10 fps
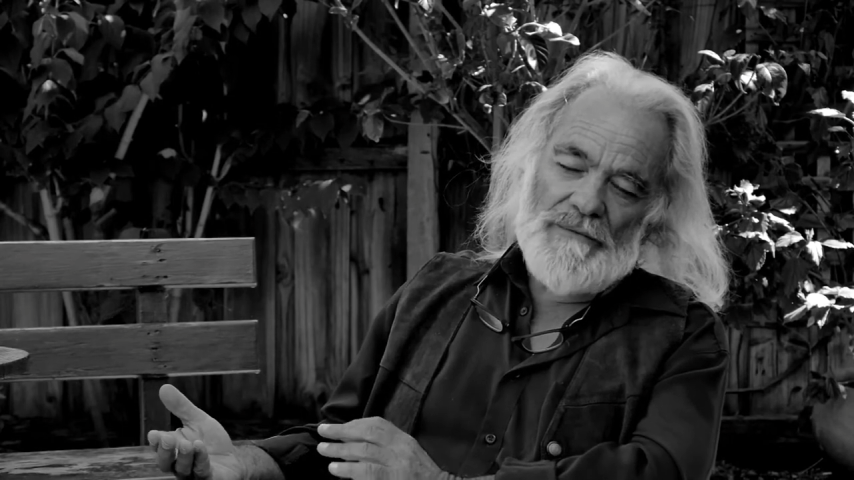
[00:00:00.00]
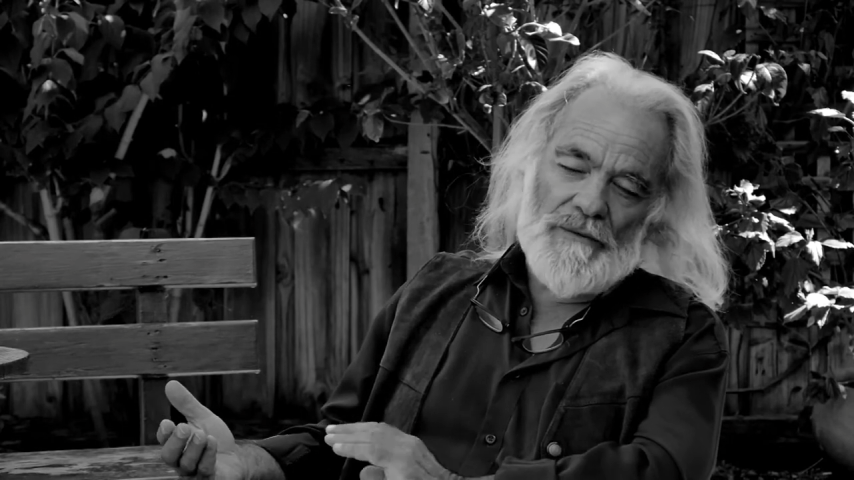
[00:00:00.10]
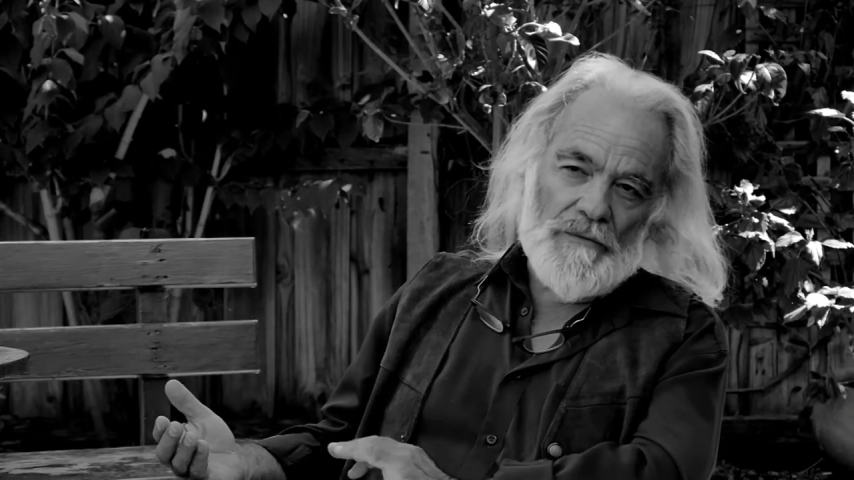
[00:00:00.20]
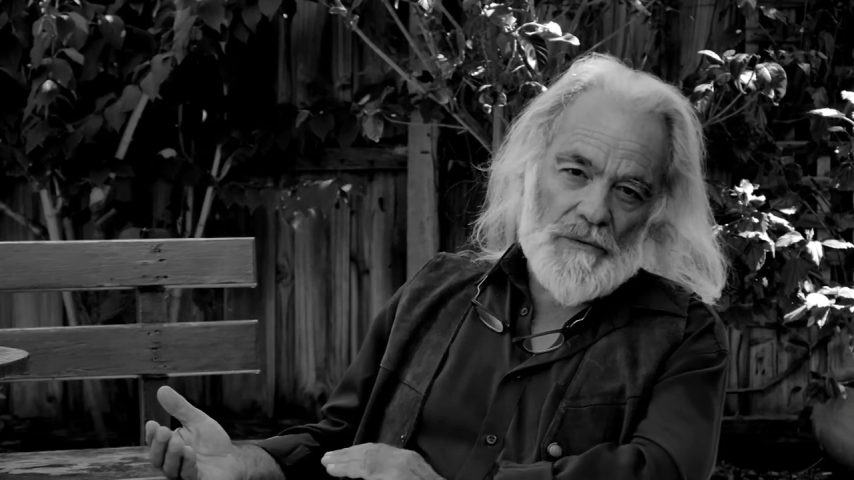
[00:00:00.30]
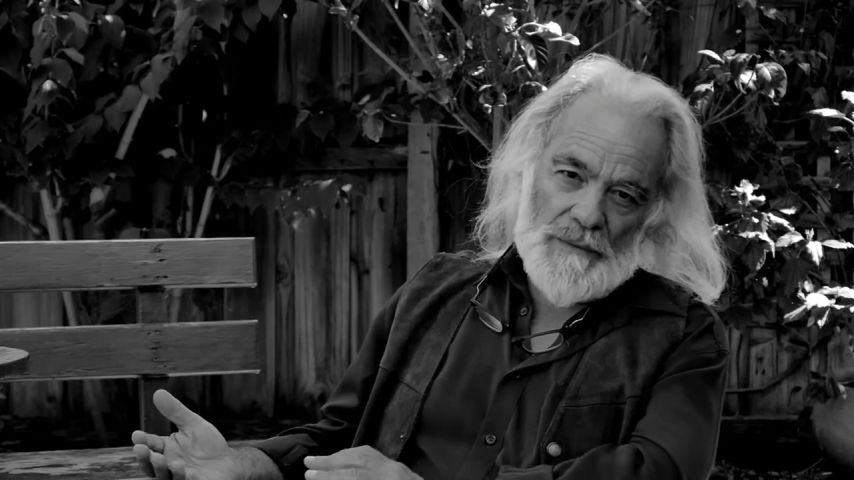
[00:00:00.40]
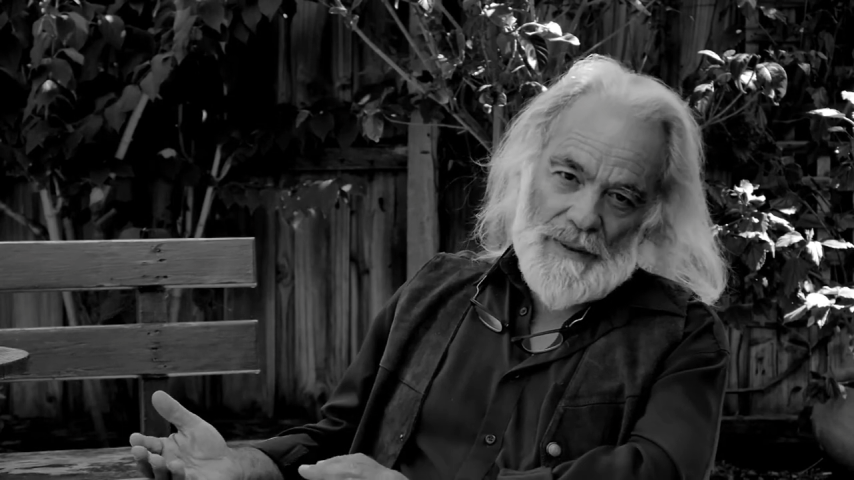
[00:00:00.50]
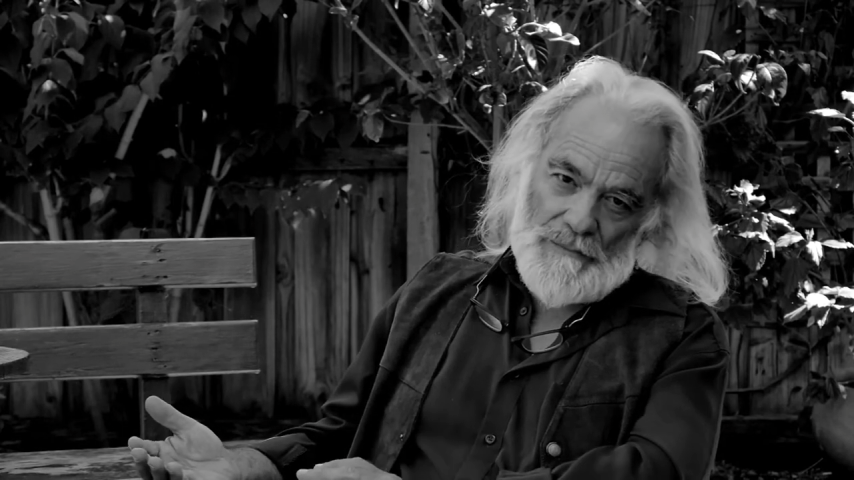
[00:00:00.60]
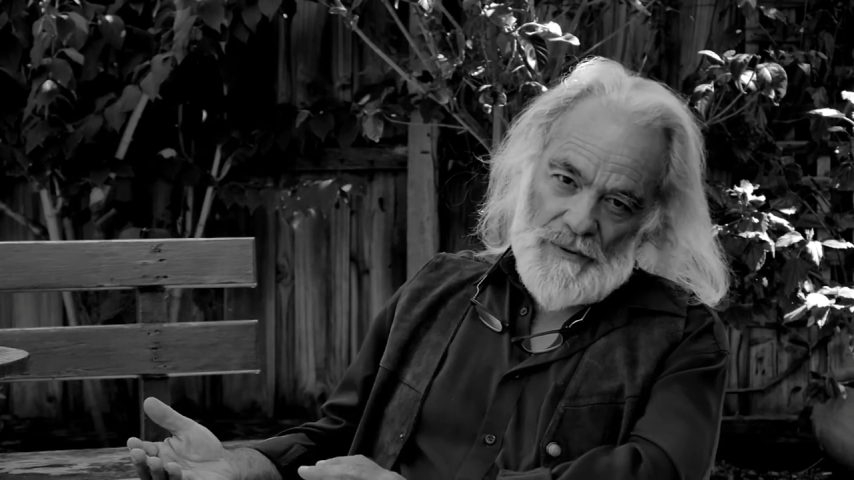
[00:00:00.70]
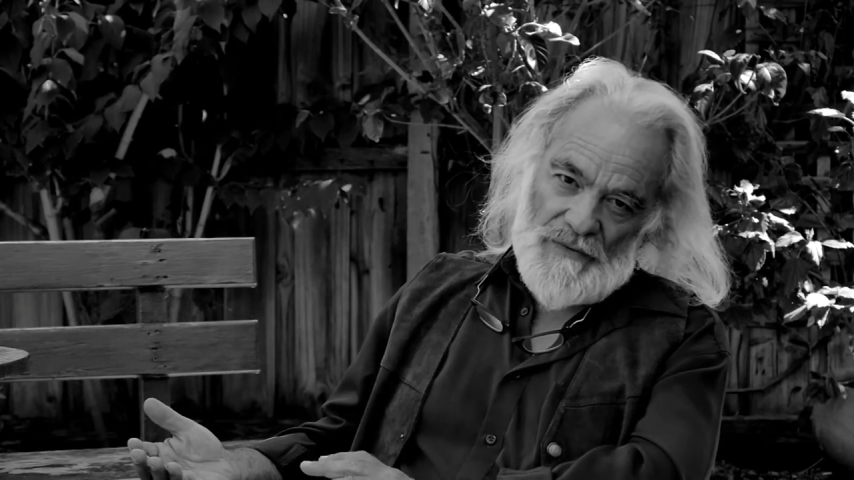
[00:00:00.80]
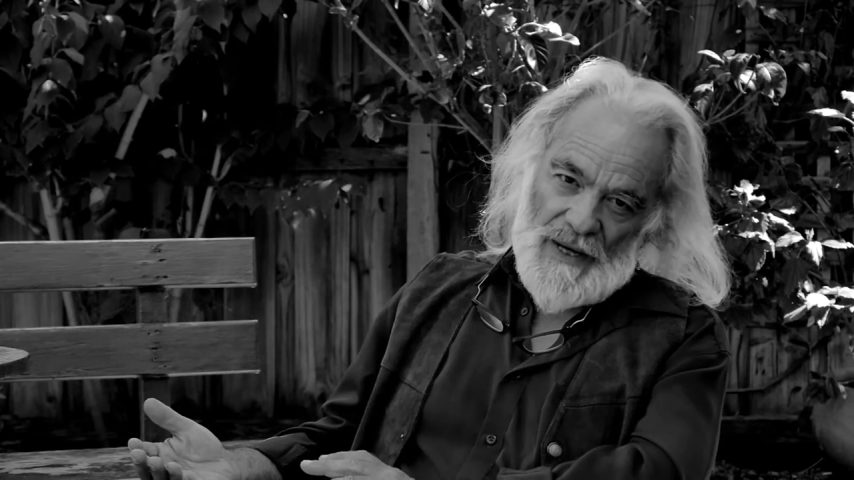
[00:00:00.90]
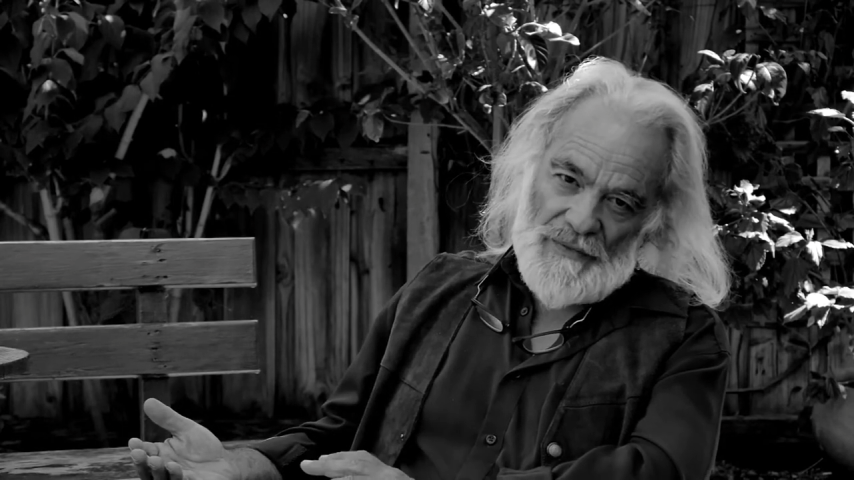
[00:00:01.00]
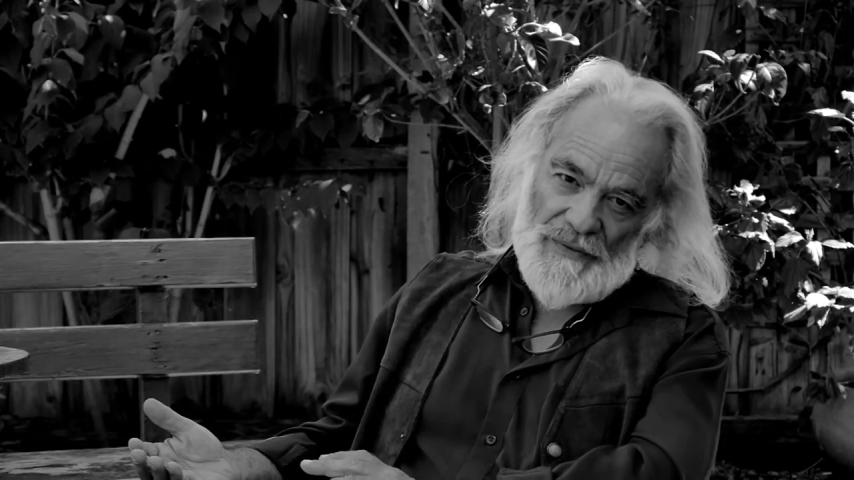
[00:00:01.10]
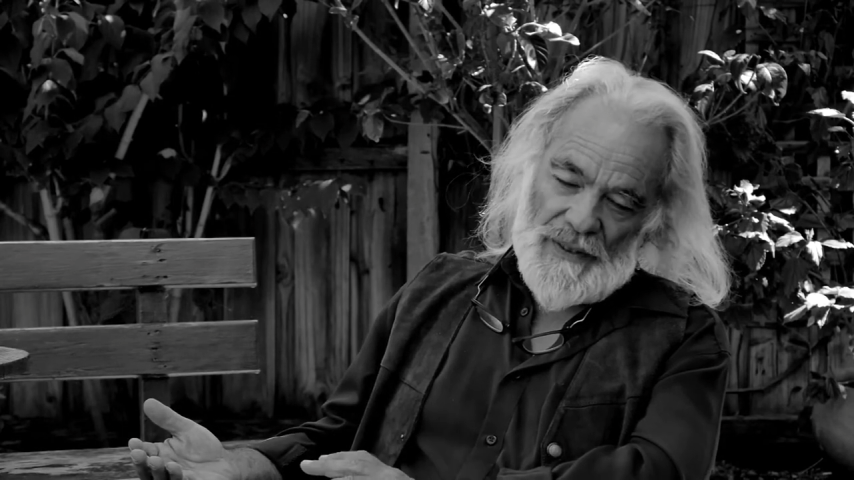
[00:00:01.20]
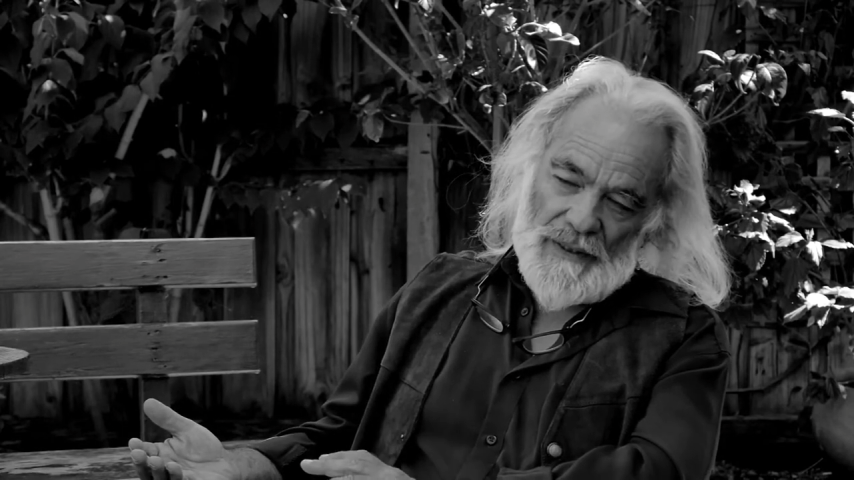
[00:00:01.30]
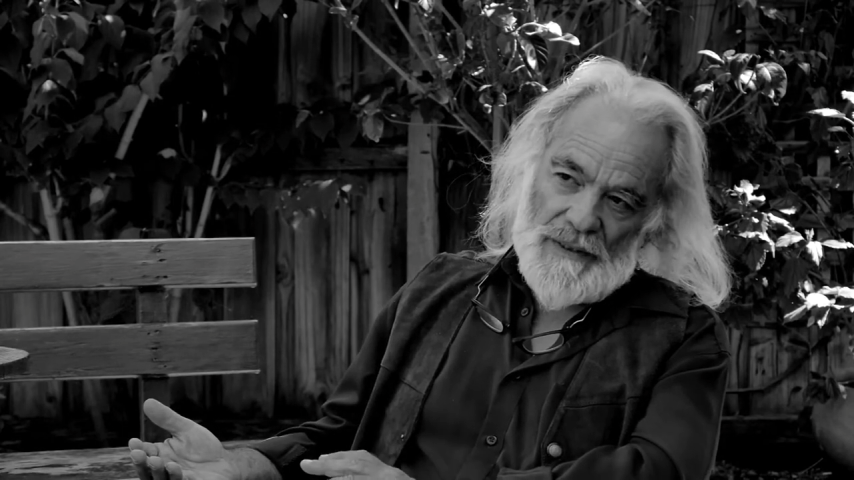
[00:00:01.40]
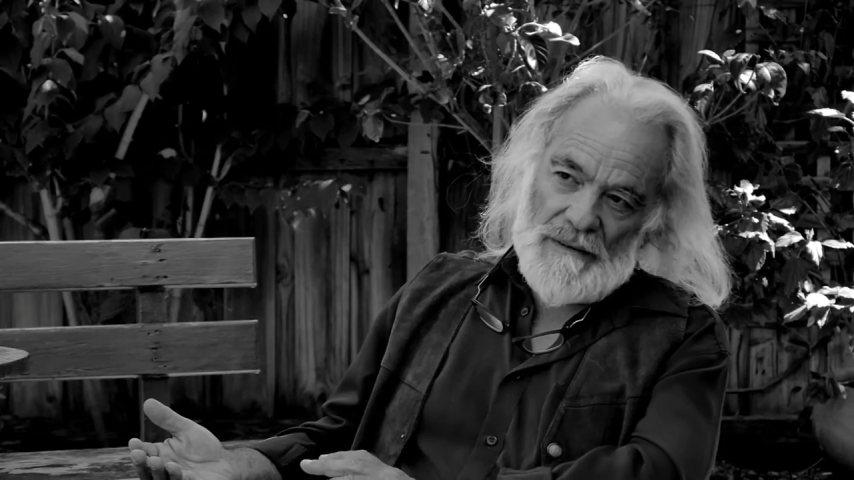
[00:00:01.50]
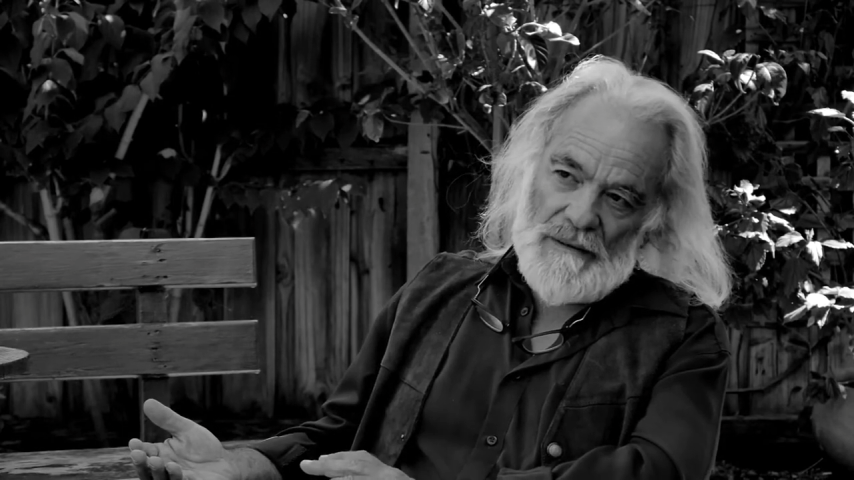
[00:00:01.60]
even if it was about profound things.